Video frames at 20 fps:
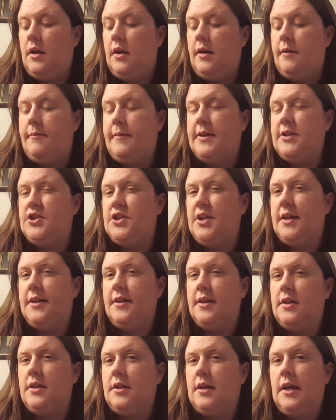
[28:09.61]

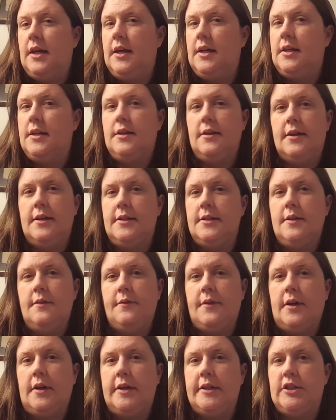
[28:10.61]
Janlin kit isn't
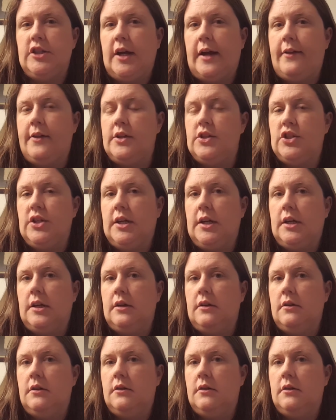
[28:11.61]
very challenging.